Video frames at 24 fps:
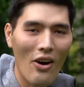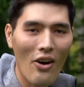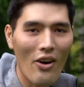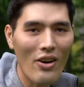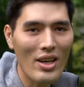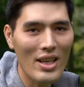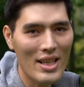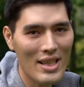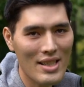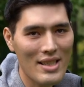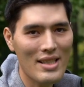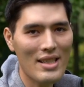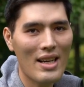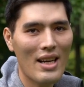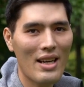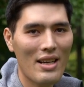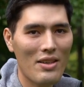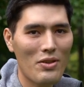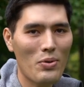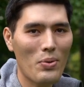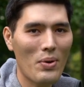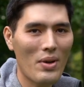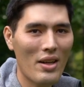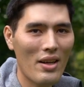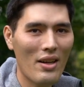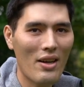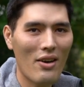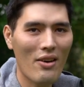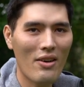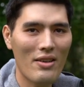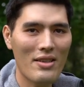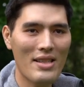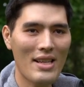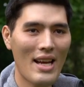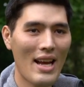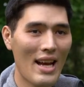are inside of 20
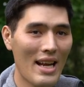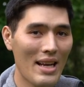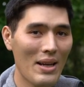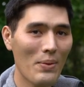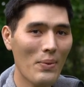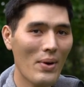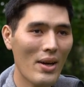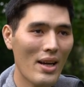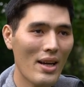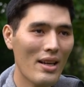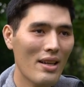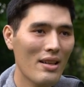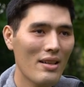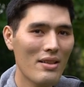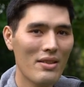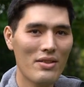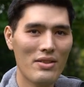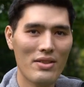yards anyway,